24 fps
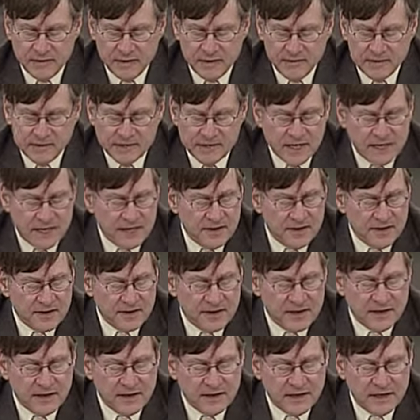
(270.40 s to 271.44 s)
mistake in the
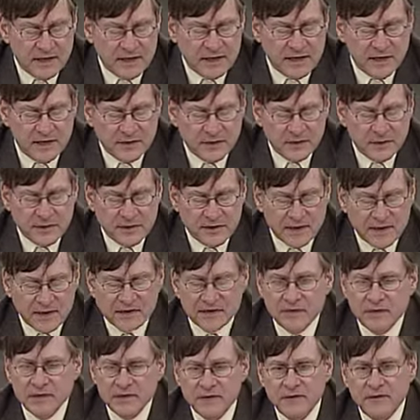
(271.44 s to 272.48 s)
title, and I do think
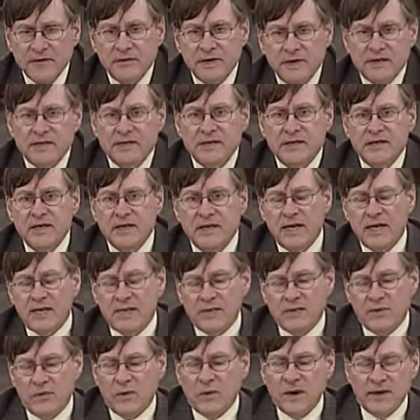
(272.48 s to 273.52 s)
that's going to be addressed
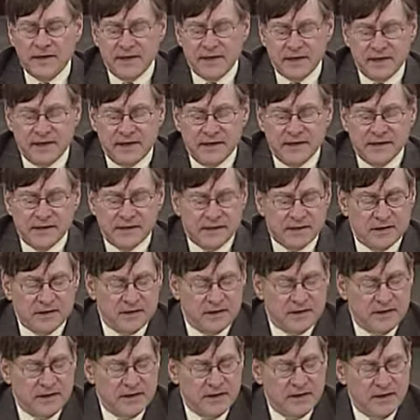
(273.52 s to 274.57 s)
as to why that is
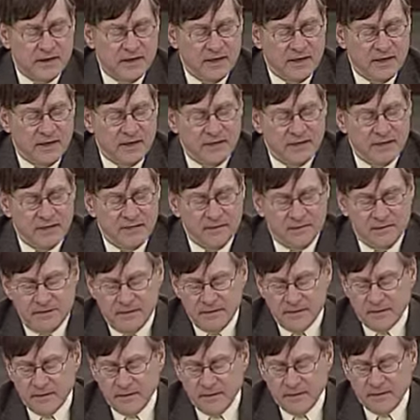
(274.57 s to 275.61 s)
a
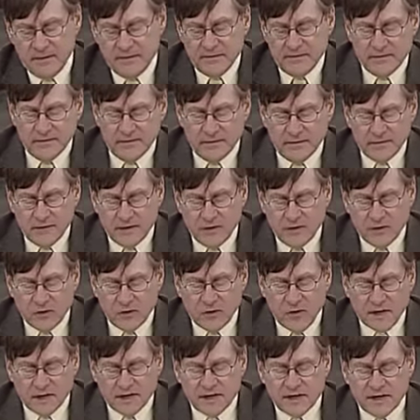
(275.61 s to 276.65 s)

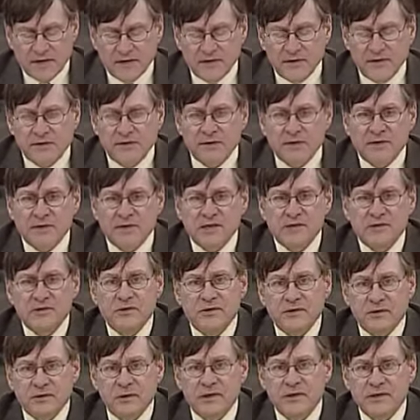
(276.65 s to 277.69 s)
qualitative difference as you
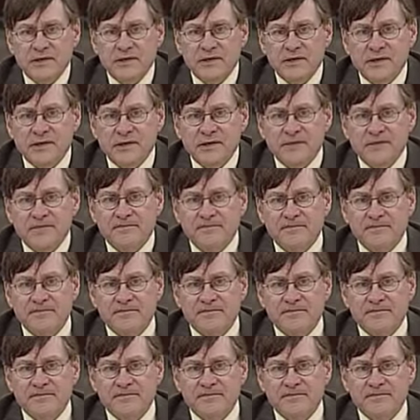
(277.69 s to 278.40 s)
hear the witnesses.